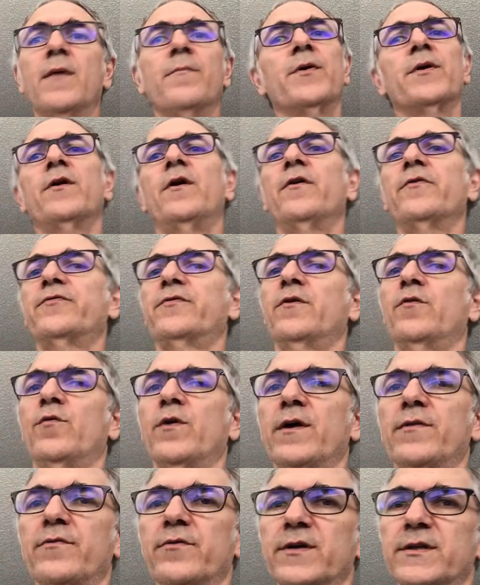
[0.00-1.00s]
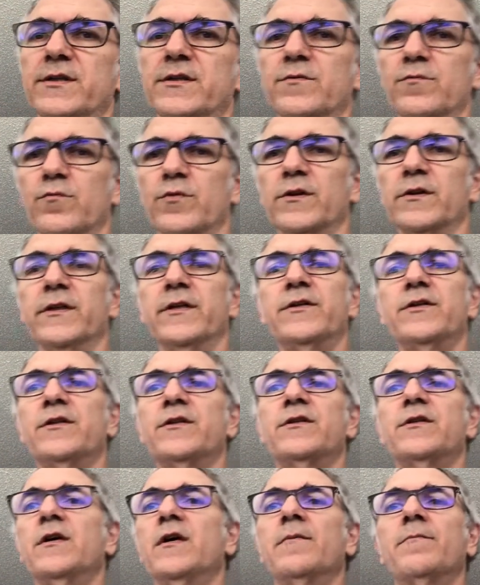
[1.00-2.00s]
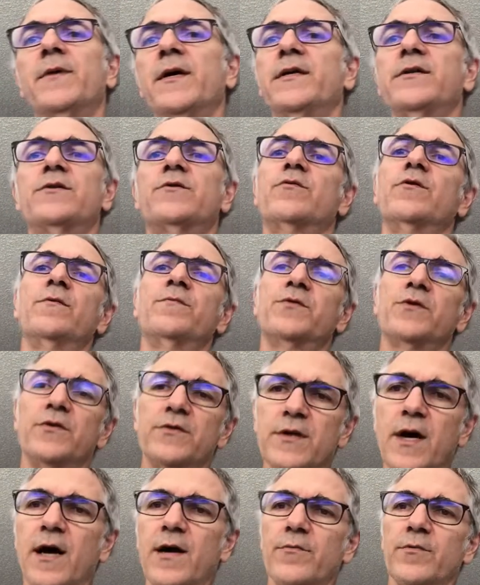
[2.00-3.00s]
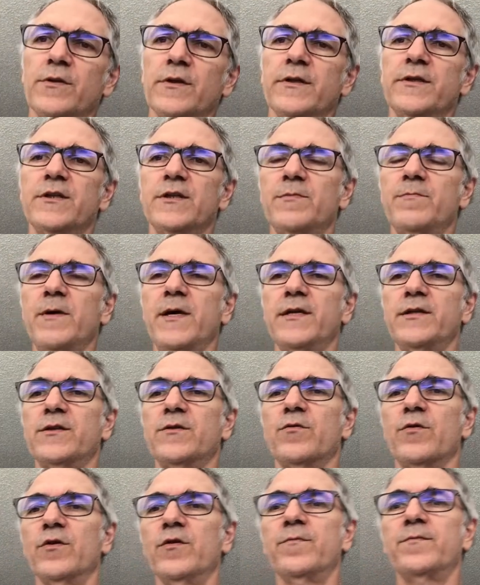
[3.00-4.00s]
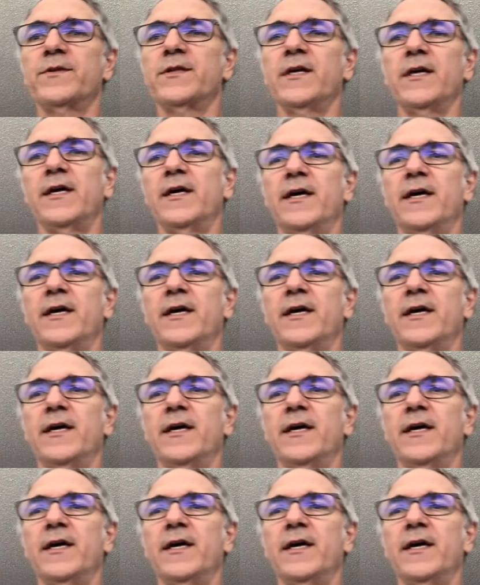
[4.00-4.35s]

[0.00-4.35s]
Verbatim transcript: but also whether it's religious based groups or non religious based groups.